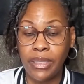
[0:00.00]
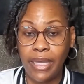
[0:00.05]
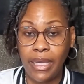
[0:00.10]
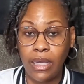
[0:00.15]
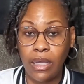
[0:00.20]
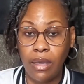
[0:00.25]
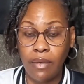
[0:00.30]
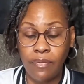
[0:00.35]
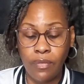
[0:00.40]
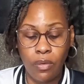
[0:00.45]
that
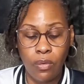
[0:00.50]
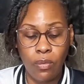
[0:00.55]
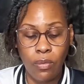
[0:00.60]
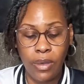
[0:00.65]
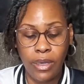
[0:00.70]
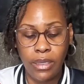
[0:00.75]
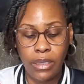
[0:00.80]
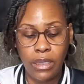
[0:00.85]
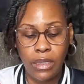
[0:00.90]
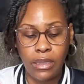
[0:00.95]
cover
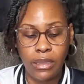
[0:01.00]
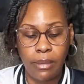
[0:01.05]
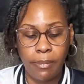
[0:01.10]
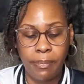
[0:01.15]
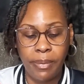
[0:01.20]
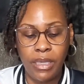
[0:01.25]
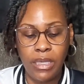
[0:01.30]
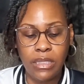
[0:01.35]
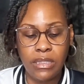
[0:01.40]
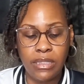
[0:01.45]
on, the
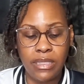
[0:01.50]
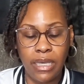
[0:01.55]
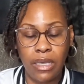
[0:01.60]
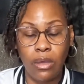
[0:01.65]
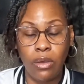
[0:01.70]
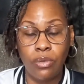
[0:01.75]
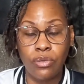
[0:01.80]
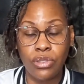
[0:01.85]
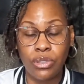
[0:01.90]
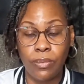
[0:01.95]
piece that
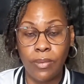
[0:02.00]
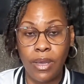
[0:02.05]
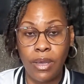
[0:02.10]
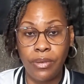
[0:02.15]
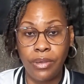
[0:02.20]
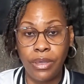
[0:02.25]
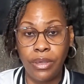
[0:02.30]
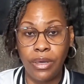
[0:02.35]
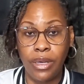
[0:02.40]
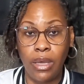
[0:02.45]
goes
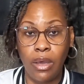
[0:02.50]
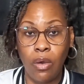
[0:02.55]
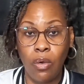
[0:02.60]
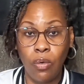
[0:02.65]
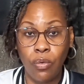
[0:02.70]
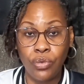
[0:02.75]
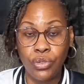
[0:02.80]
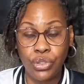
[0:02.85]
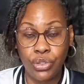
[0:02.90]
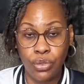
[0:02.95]
around here that
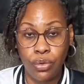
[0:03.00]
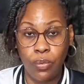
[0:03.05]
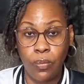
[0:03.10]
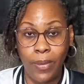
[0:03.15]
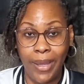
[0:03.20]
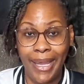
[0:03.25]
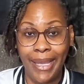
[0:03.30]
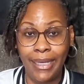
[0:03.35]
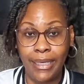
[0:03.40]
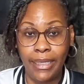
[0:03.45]
holds your
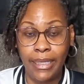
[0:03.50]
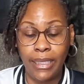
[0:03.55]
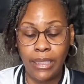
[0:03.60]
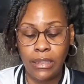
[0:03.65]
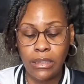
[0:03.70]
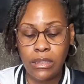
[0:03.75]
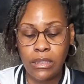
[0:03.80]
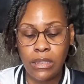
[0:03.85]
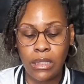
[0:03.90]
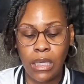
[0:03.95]
wide
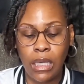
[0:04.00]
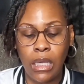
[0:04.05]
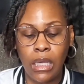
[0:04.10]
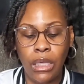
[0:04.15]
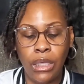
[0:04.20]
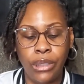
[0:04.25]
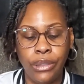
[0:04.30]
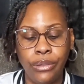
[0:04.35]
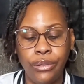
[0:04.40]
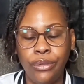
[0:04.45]
lens,
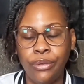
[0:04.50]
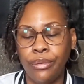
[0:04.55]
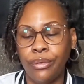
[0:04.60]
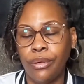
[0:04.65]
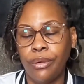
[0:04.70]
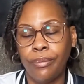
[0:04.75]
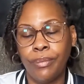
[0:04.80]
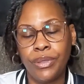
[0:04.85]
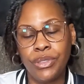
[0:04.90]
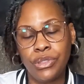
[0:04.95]

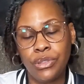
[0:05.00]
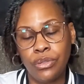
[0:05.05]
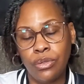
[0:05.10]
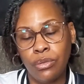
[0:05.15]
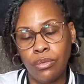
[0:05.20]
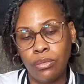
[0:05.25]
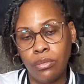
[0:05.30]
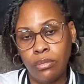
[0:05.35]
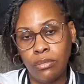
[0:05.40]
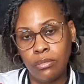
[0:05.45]
your
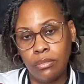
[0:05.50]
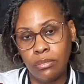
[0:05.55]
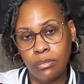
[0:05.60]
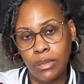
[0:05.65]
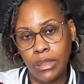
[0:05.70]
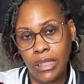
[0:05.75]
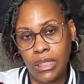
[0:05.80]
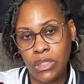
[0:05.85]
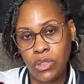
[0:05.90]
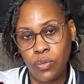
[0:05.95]
original
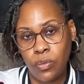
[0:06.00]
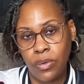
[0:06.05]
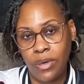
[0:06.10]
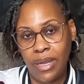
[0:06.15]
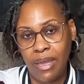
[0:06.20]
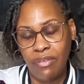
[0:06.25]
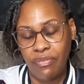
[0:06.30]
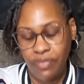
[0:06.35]
lens will not